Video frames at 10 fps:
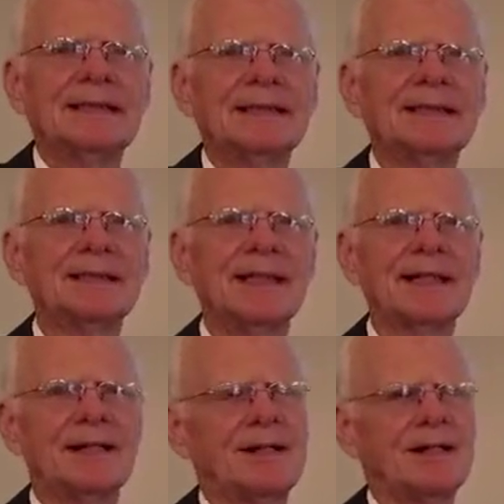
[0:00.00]
Just
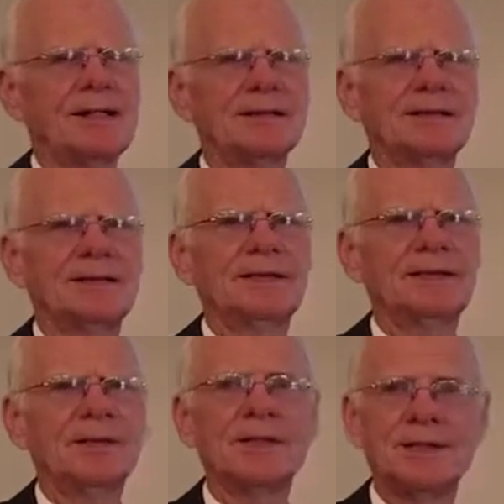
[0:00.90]
like all good
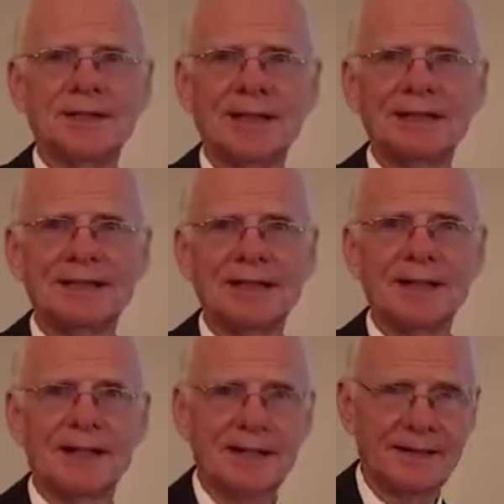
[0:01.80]
court trials
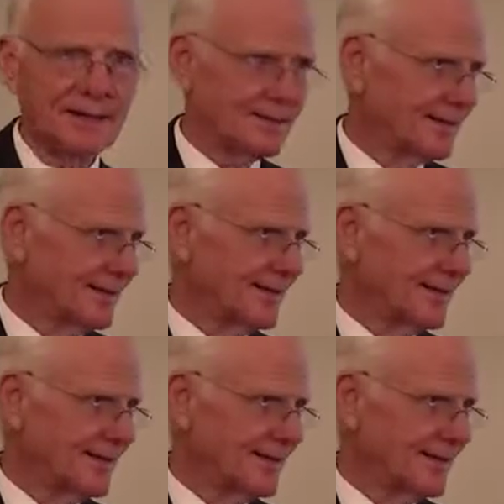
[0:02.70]
on earth,